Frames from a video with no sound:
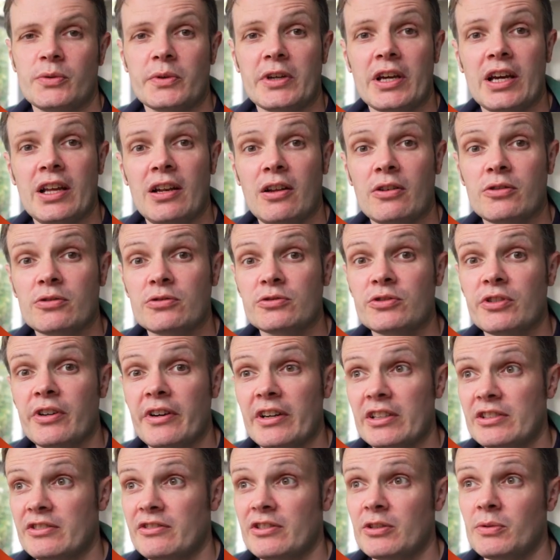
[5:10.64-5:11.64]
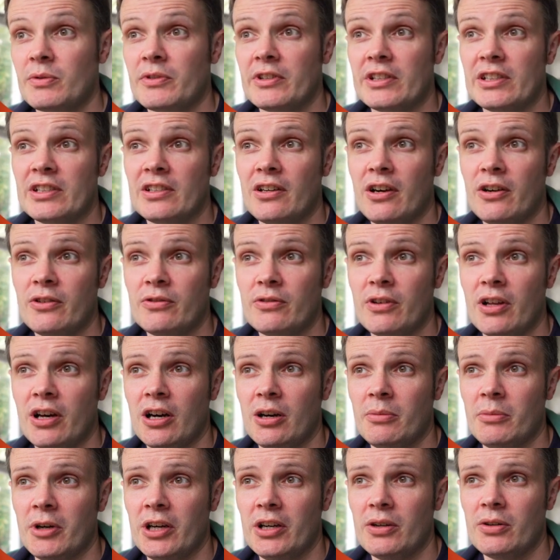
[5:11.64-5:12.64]
we get a local directory within
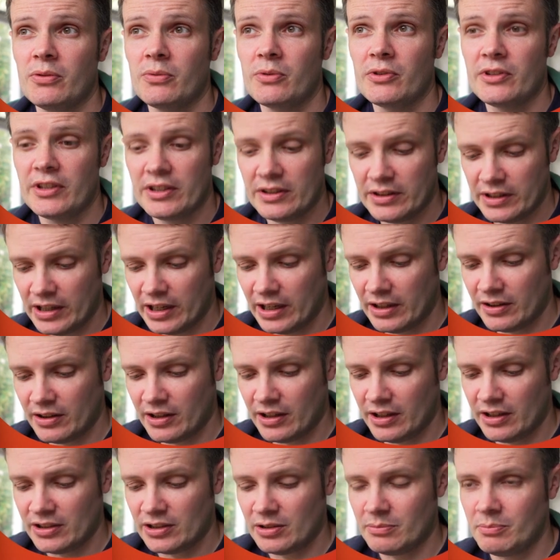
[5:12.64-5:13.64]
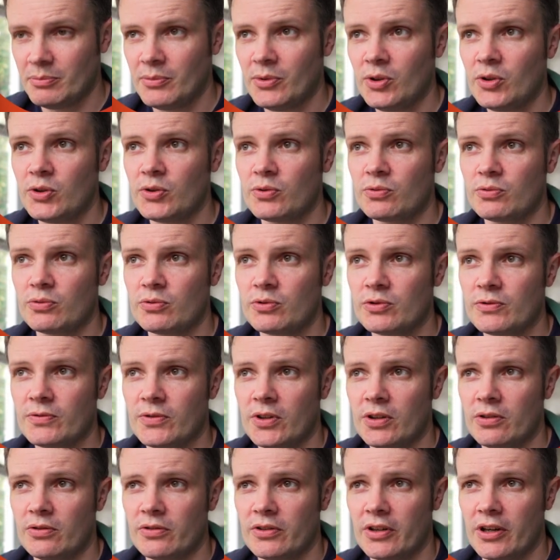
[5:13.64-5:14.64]
Ollama. Within that, there is a models
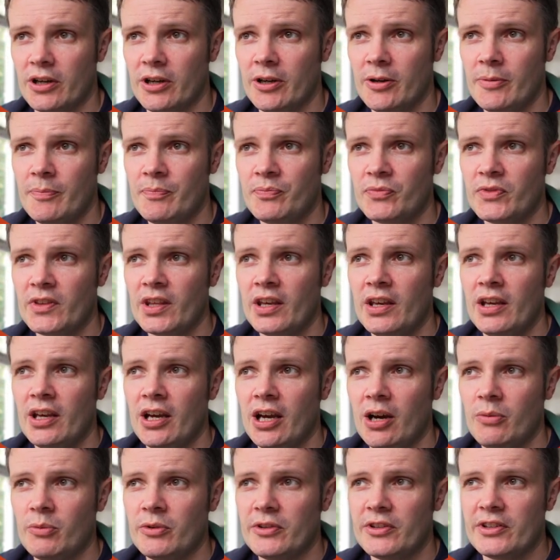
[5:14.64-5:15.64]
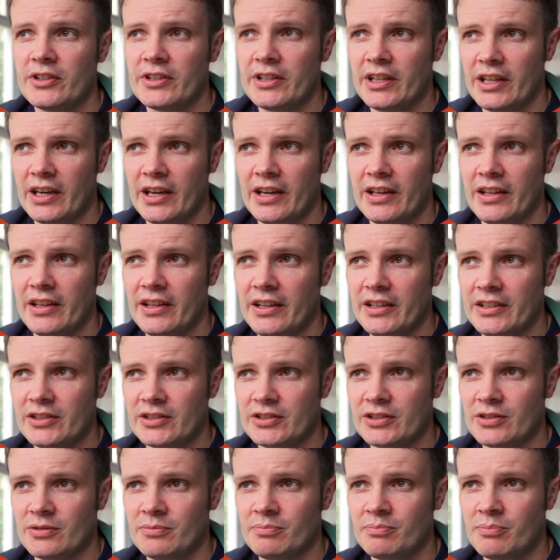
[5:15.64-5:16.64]
folder, and within that is
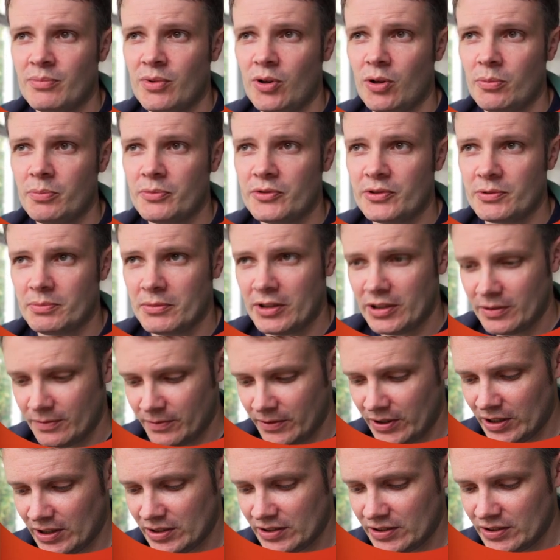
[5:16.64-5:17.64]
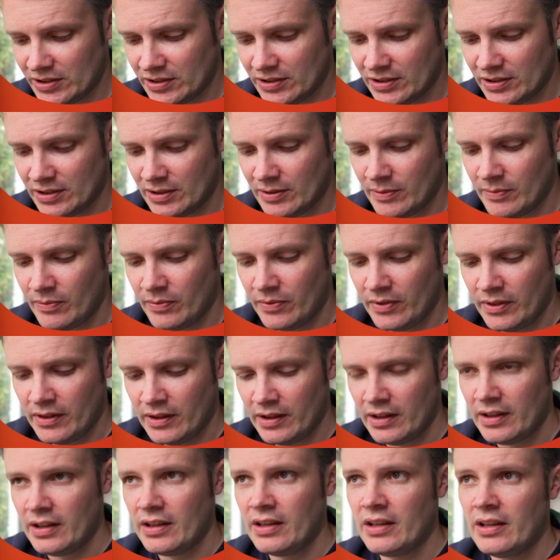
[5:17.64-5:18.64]
some blobs and manifests.
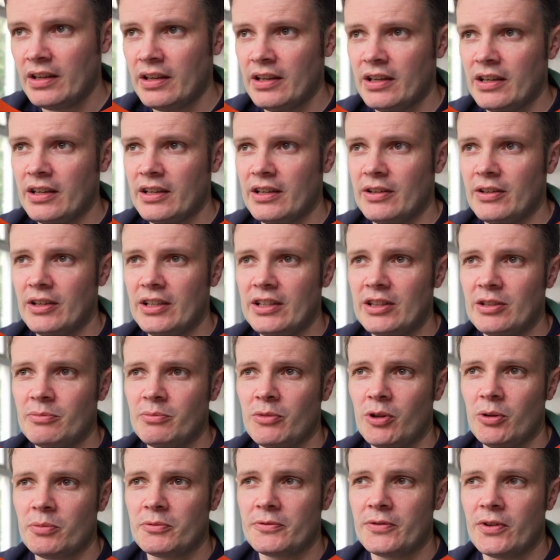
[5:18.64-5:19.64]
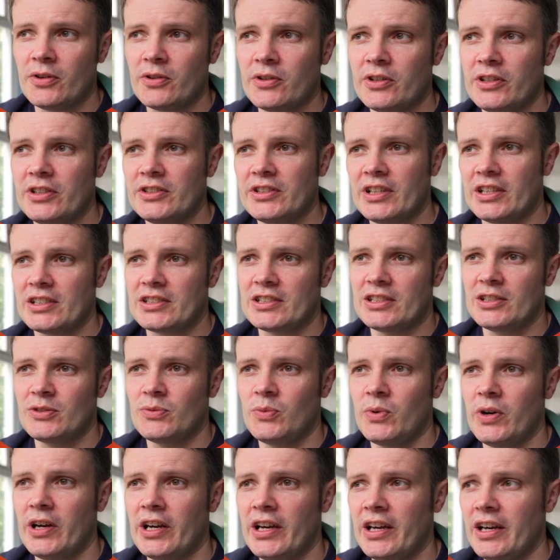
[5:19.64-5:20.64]
In the blobs folder is actually
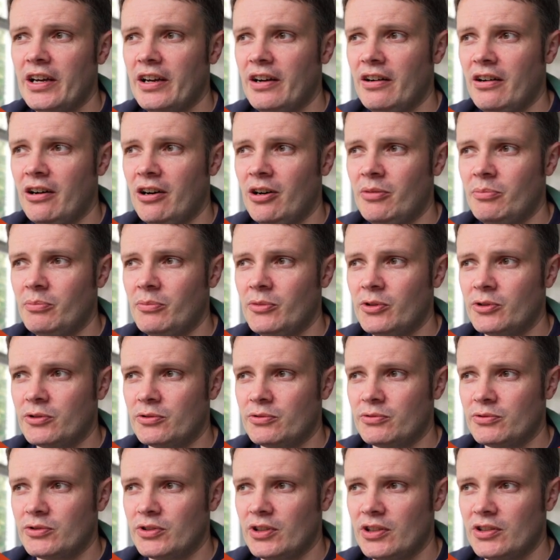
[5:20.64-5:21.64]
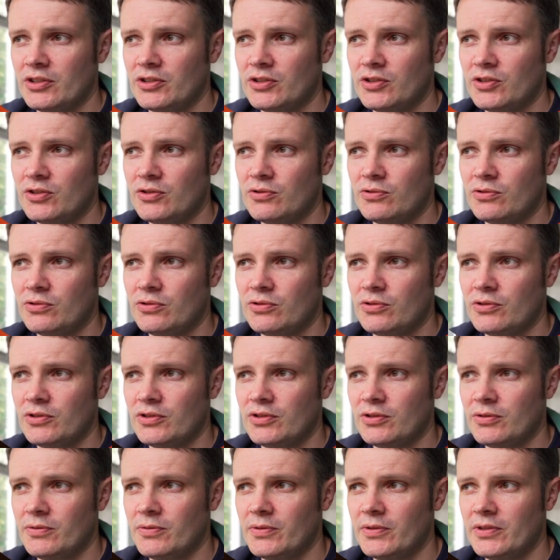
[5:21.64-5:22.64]
where our models are stored.
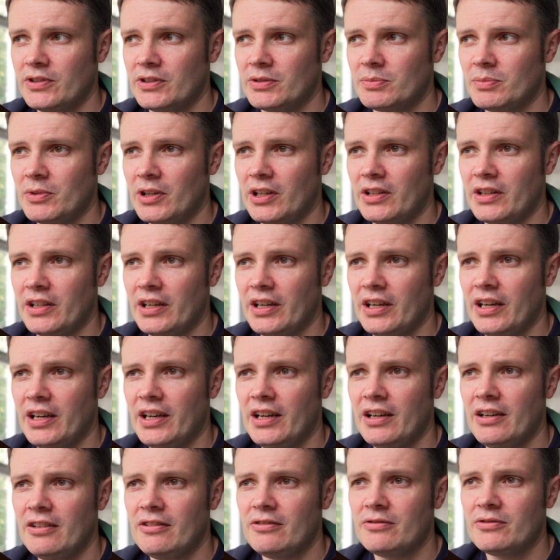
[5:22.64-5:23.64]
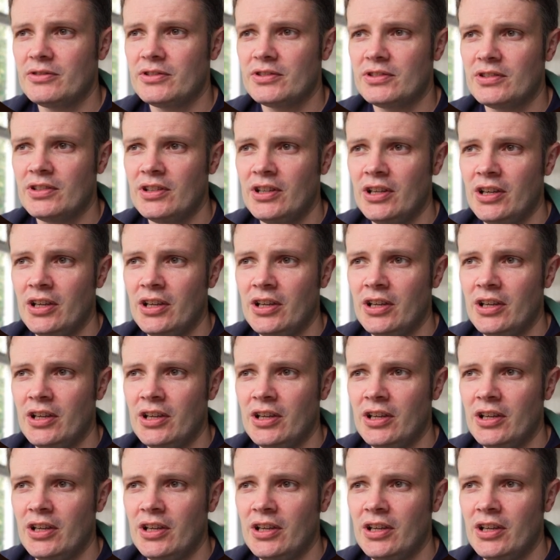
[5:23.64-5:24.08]
So if you expand that out,